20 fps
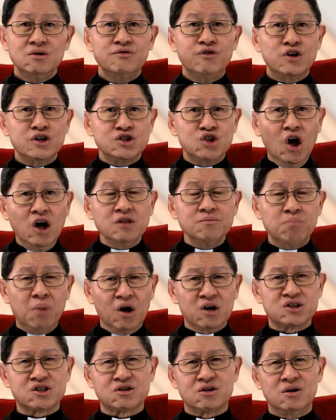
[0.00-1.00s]
For Don
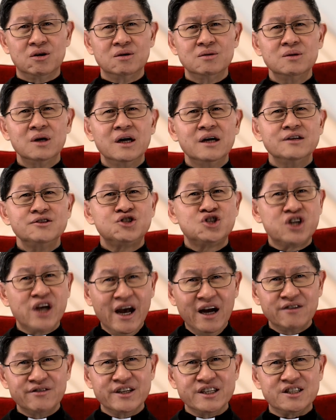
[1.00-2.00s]
Bosco,
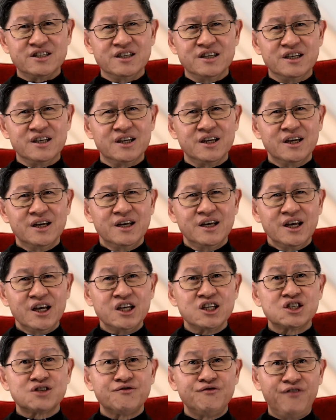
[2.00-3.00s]
charity
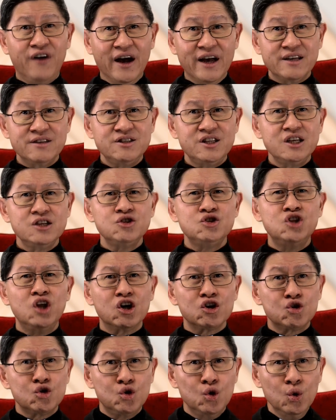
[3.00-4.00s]
is finding
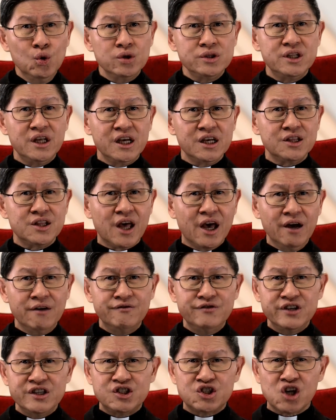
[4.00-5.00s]
the good in
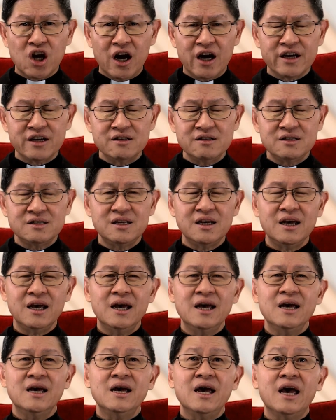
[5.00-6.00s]
every child
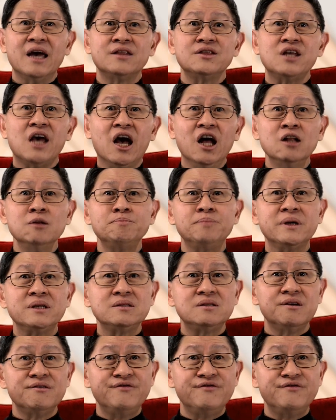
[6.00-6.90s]
and helping